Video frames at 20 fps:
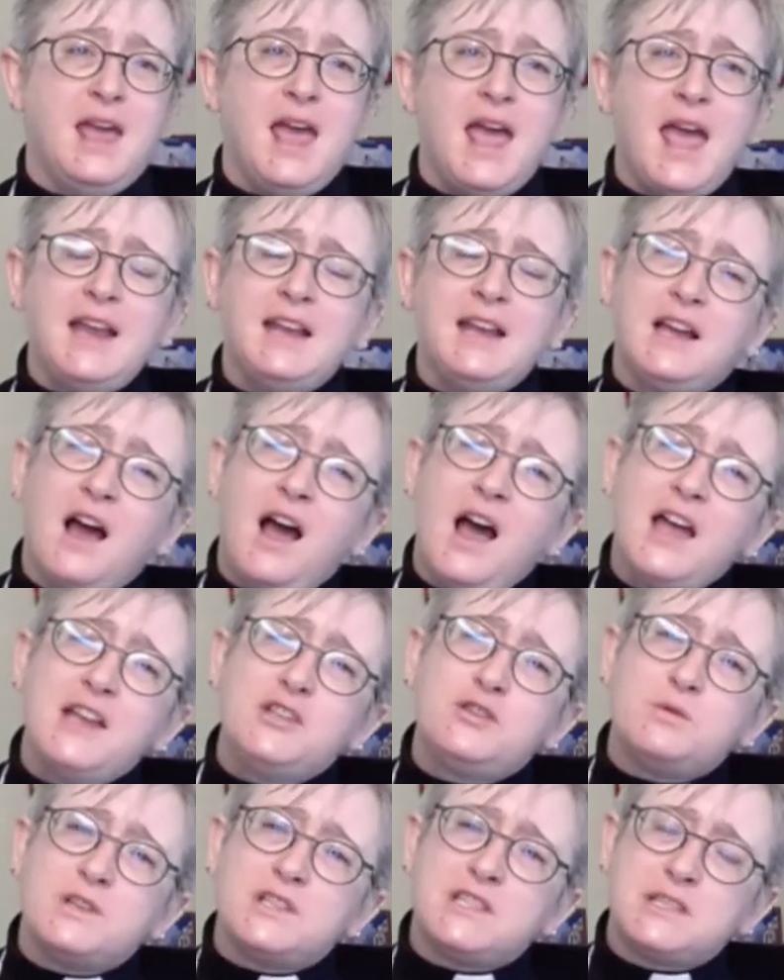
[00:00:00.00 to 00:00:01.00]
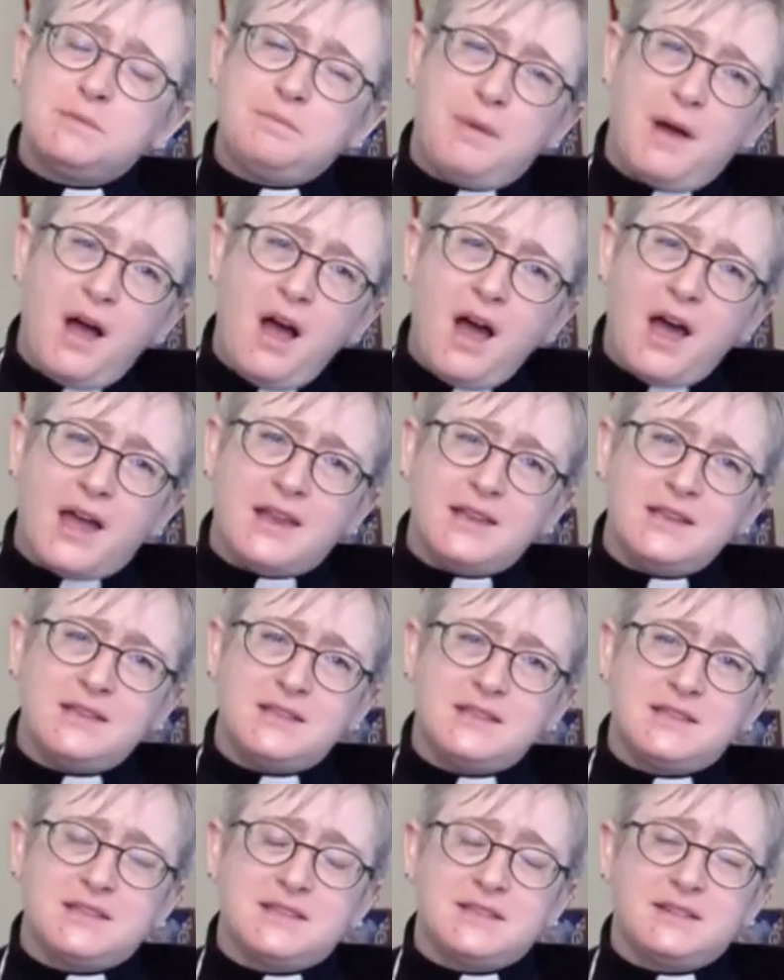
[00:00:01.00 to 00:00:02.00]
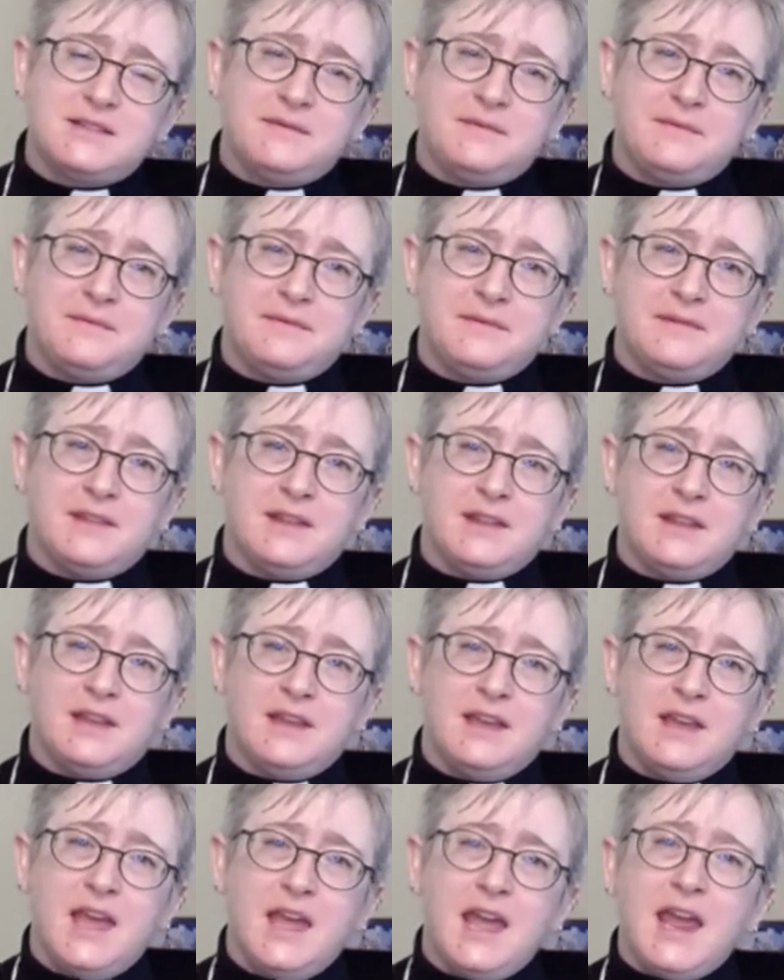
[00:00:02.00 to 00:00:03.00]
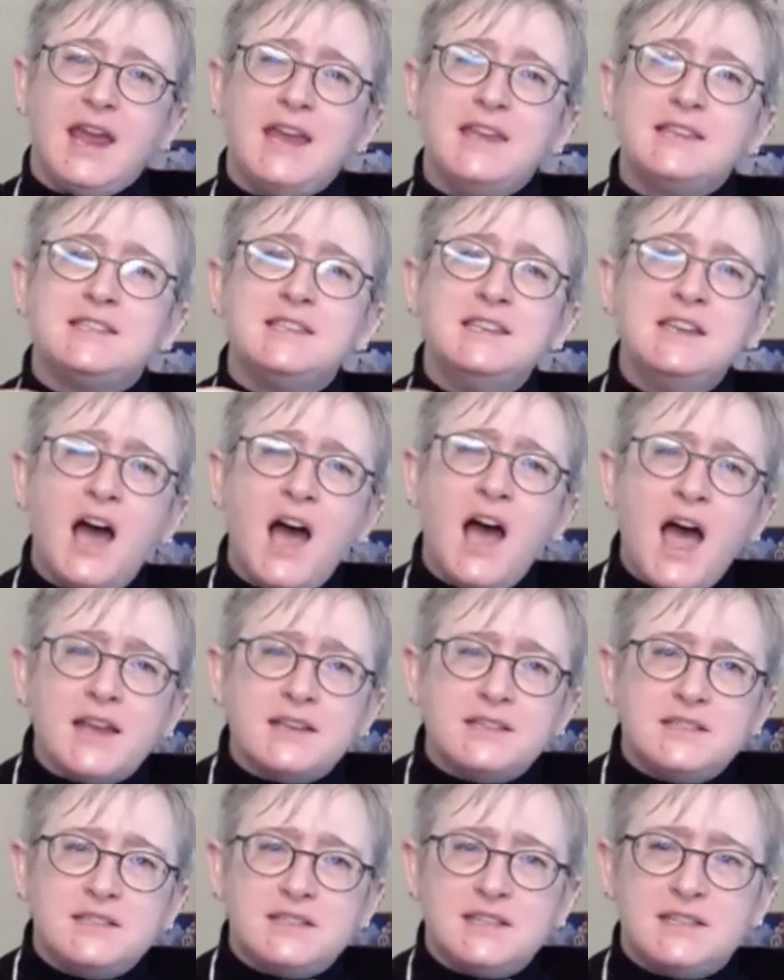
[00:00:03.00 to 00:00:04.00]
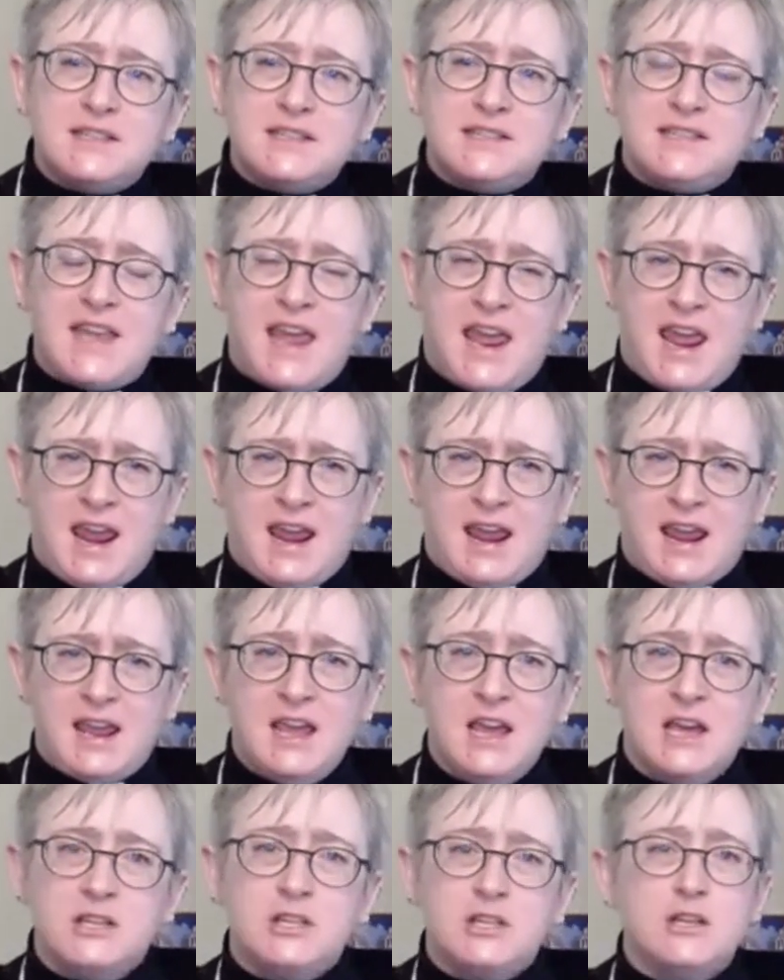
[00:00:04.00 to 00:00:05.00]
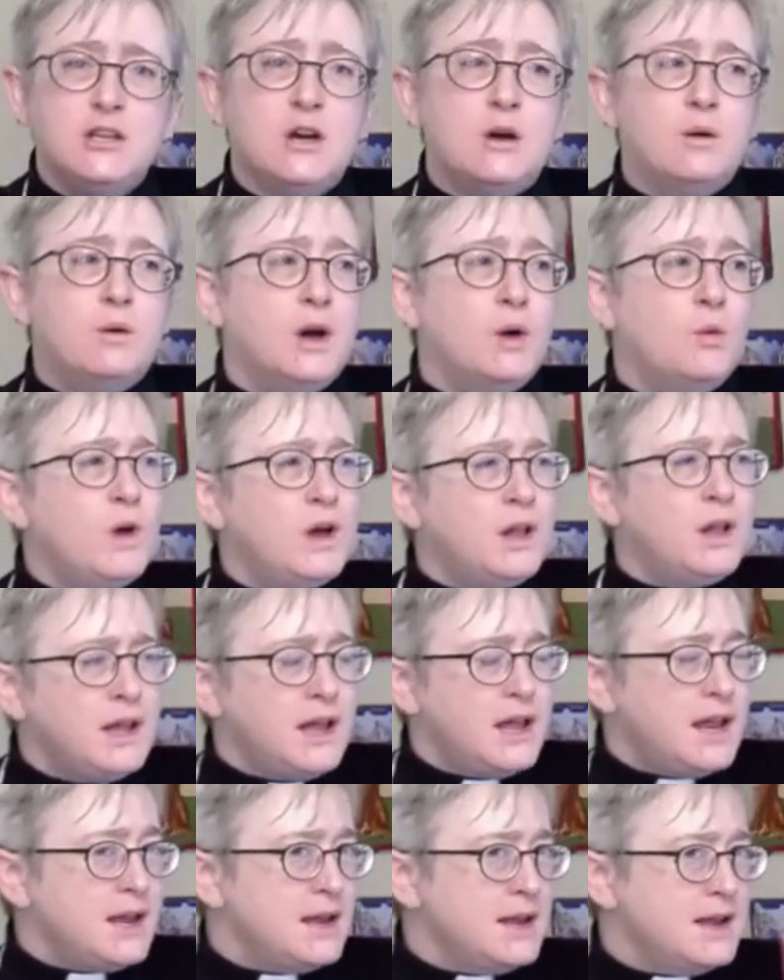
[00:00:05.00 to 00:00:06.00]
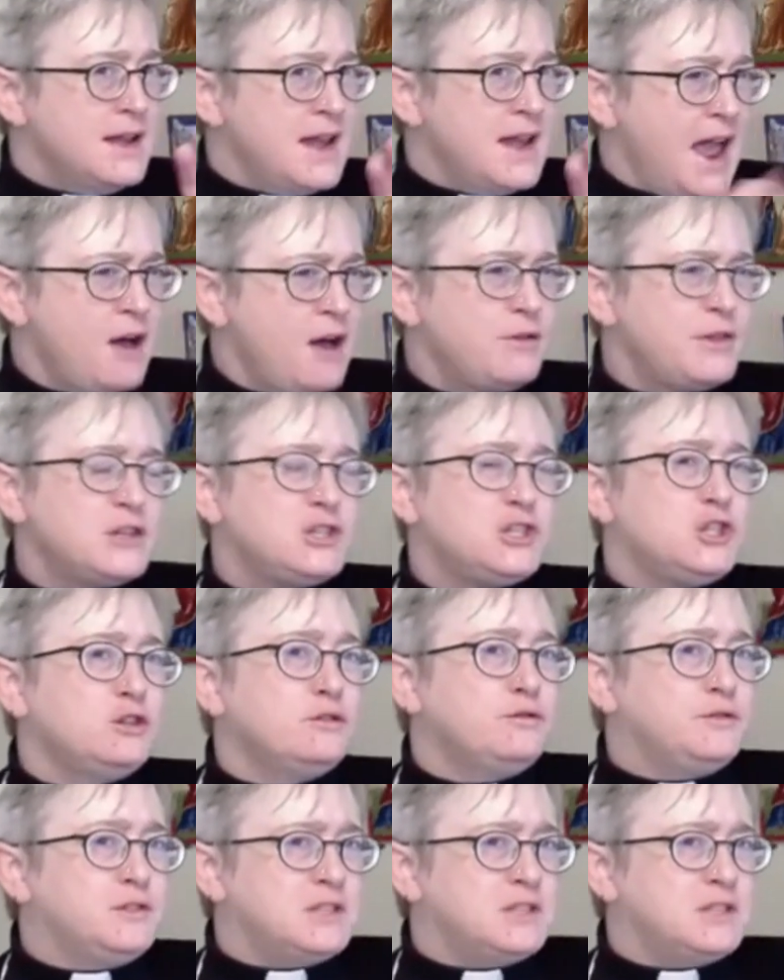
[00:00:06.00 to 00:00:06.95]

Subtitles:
And God's response is not to say to Noah, well, now that you've